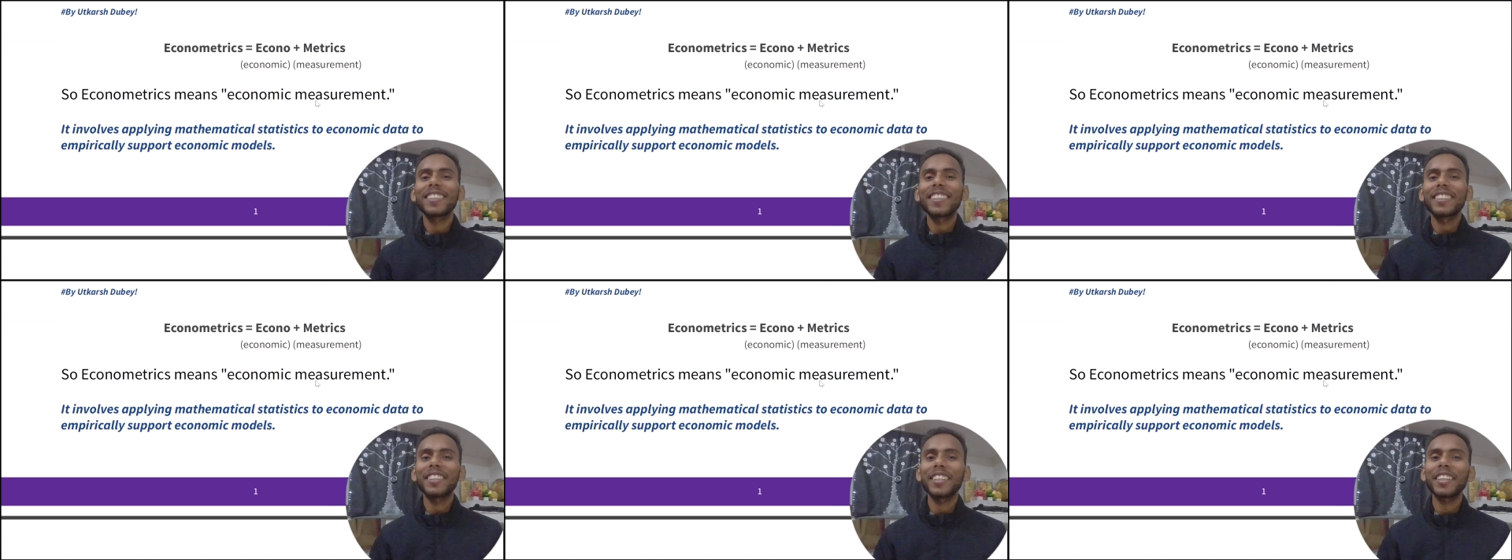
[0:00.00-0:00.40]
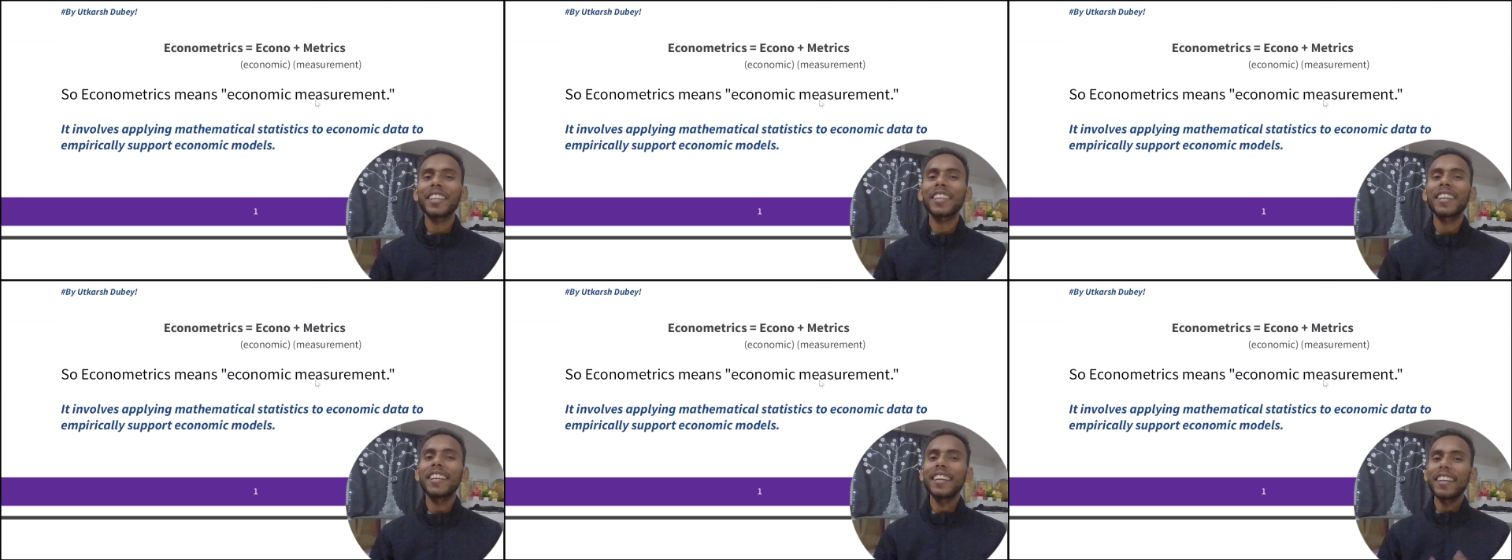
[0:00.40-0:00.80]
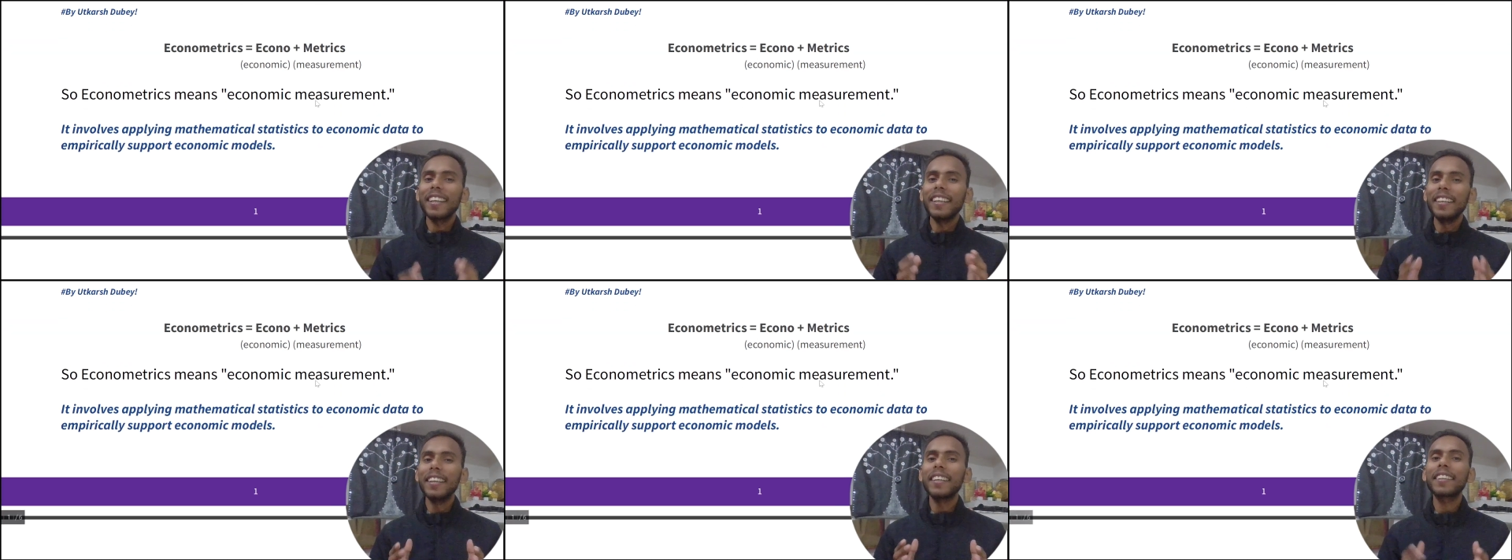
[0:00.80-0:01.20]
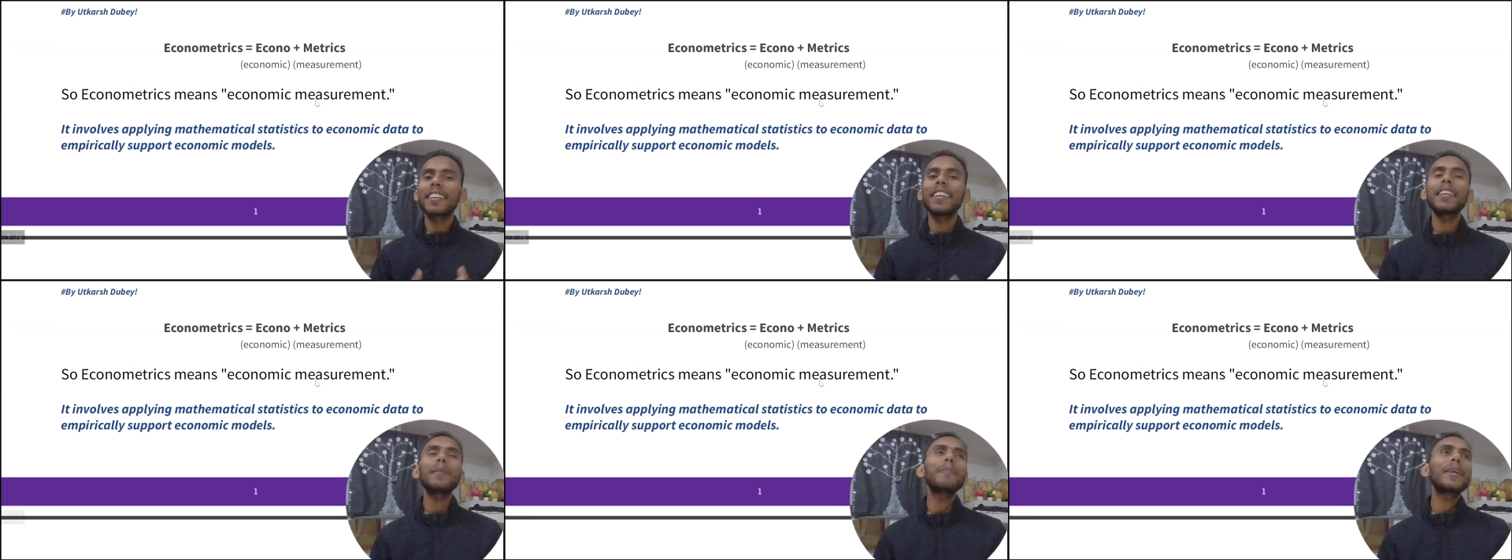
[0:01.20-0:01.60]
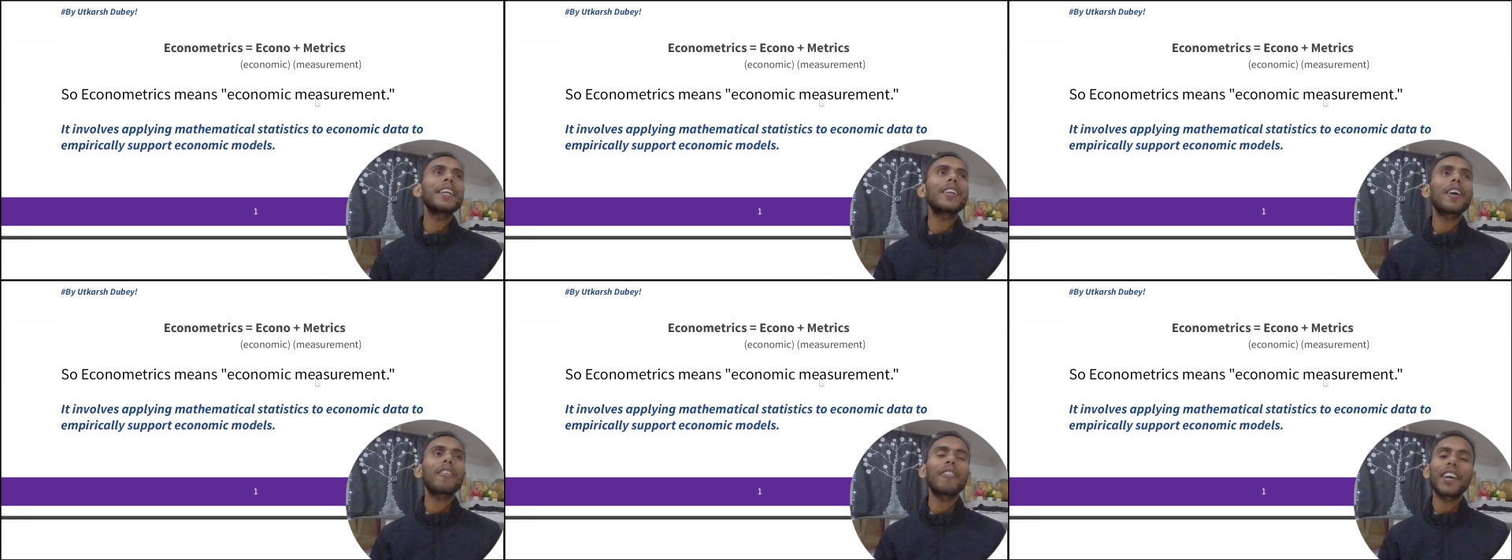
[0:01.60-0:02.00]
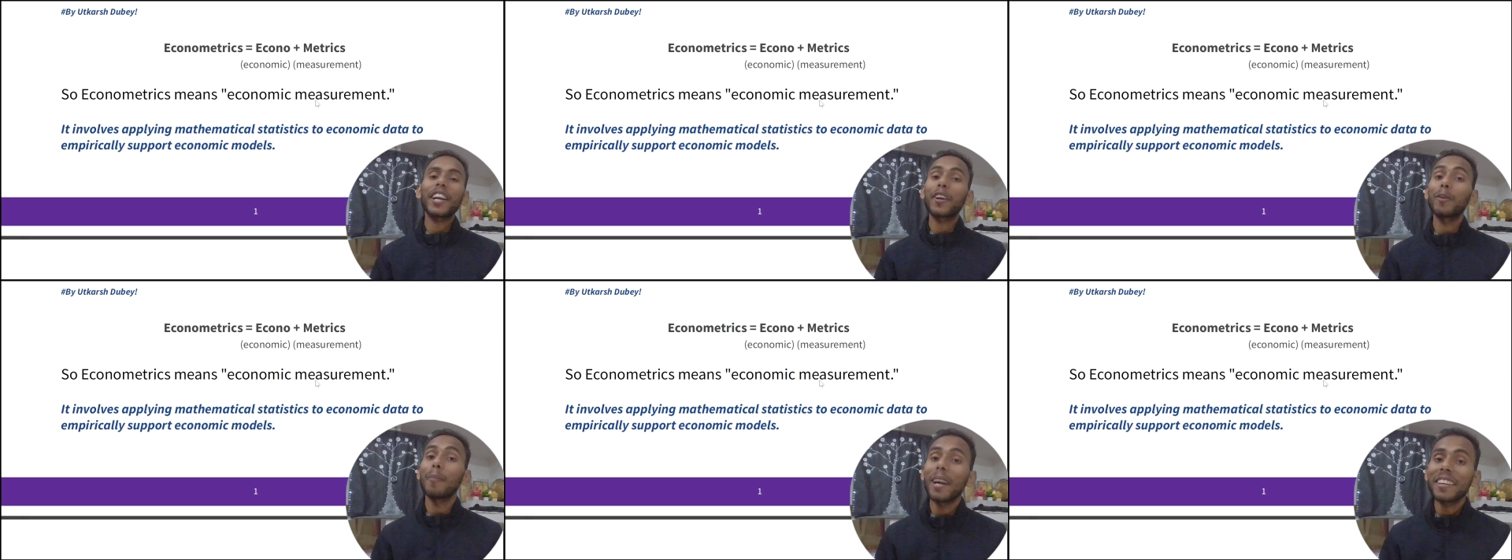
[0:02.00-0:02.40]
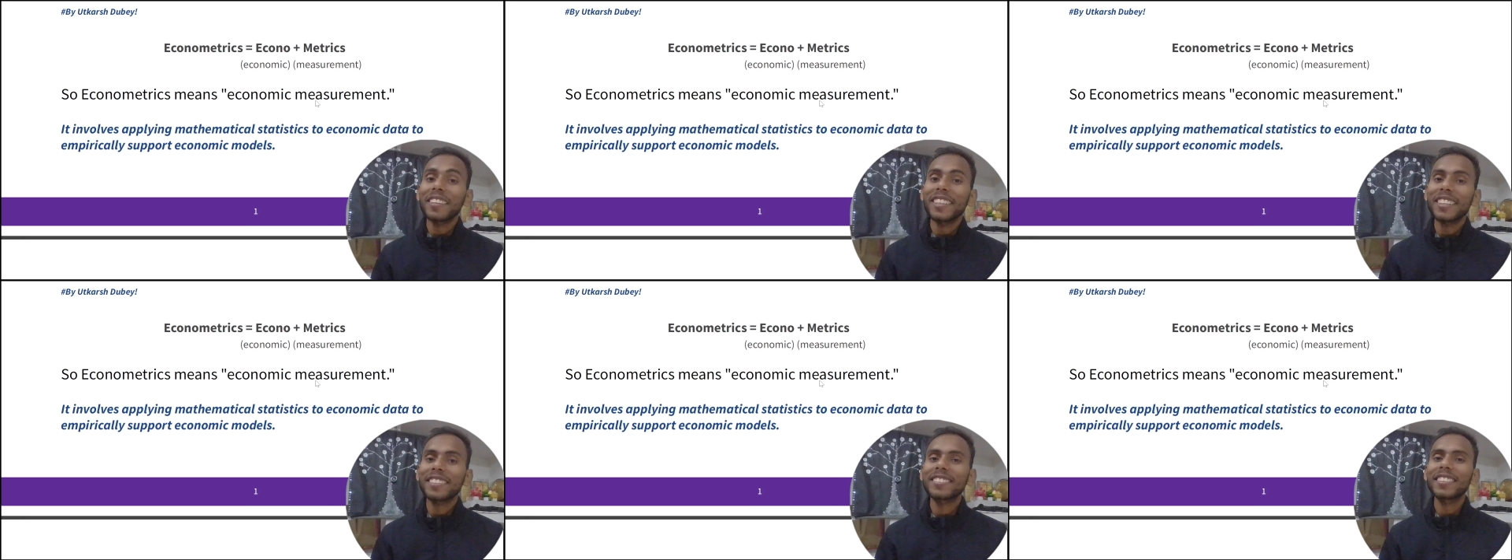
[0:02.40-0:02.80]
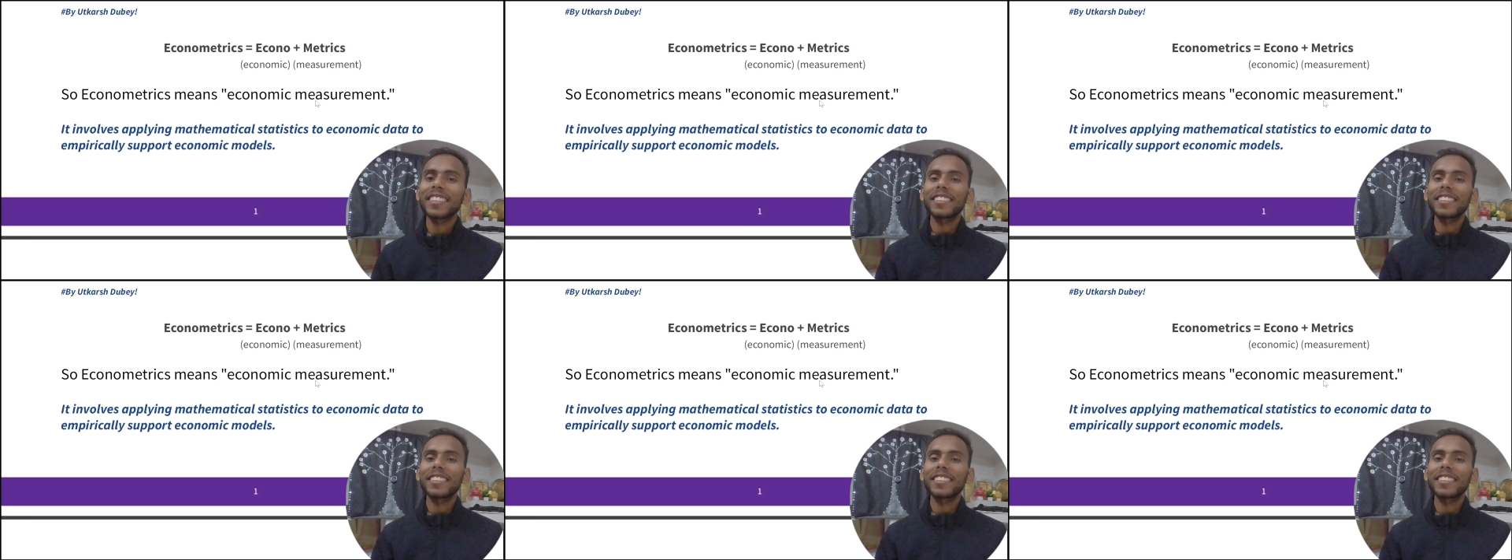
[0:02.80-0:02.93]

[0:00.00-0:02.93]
the literally mean of econometrics,